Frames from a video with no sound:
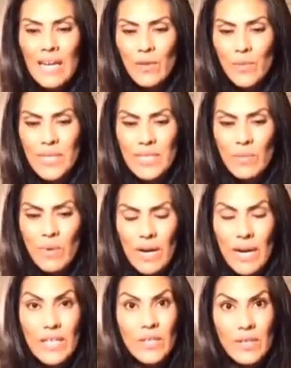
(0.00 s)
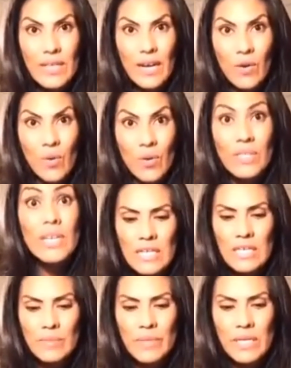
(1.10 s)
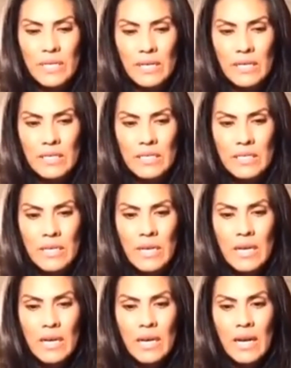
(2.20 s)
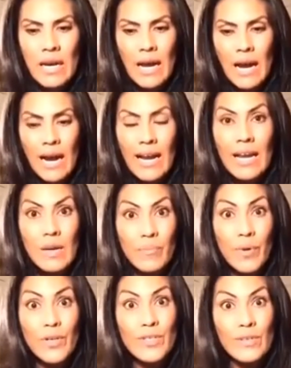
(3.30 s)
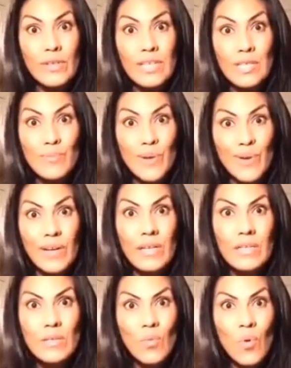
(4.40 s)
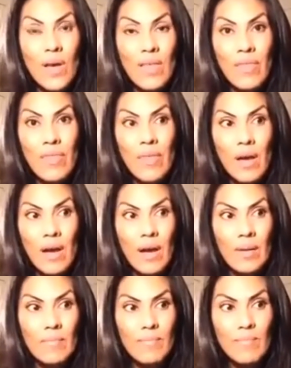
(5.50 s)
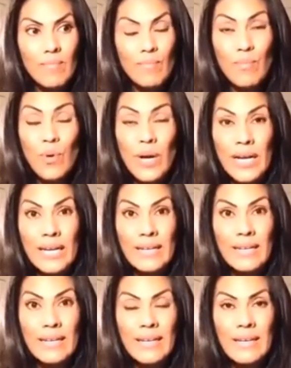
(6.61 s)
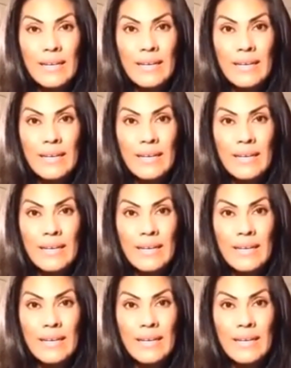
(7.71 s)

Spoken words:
And the reason why I took that course is because I had a personal experience with brain